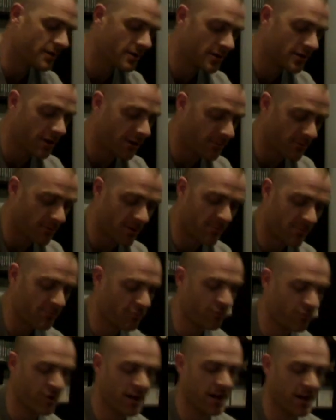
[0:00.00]

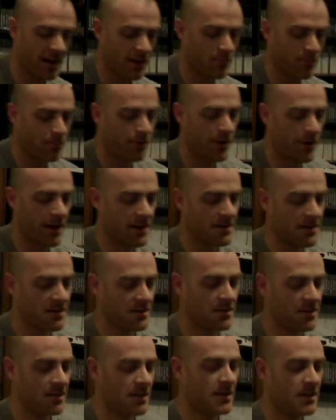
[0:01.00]
I'm really impressed.